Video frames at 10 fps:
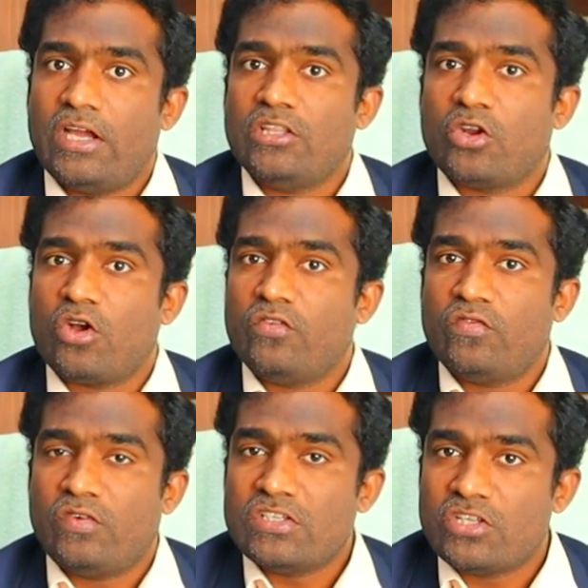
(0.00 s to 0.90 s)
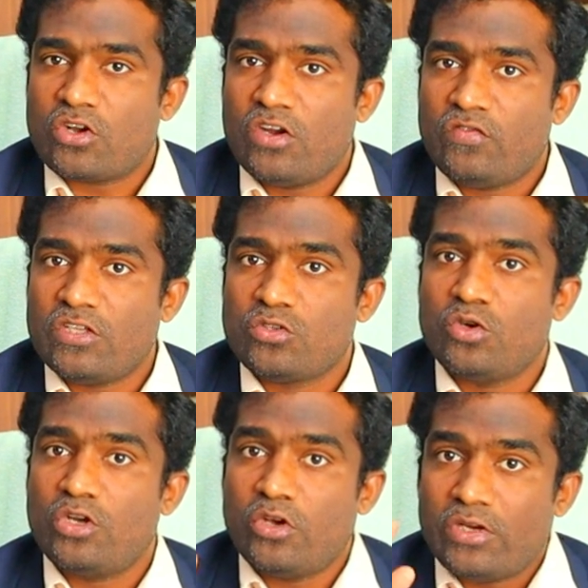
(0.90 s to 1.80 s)
and the once the confidence
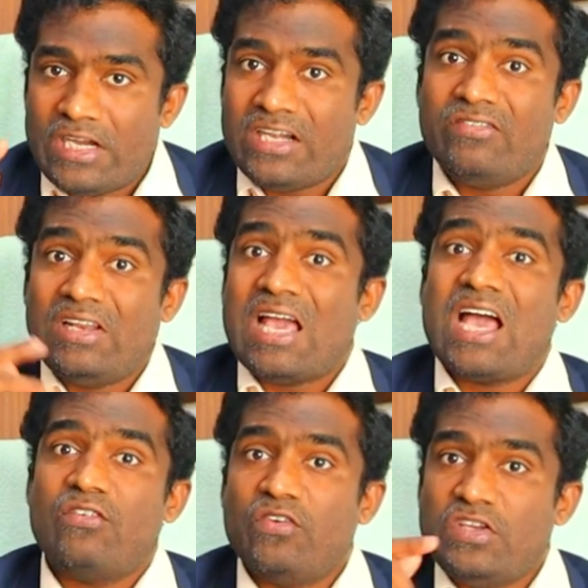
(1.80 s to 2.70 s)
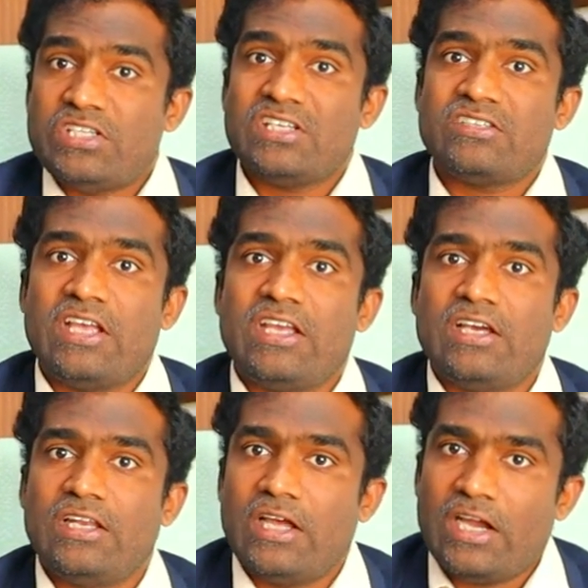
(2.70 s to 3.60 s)
go down it will have a vicious
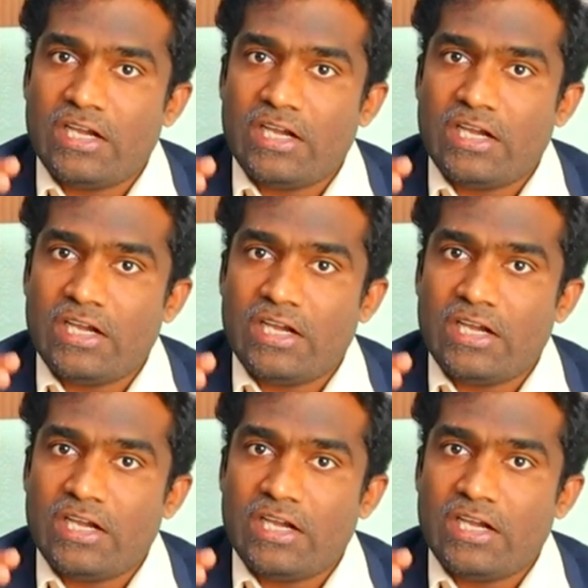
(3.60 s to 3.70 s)
cycle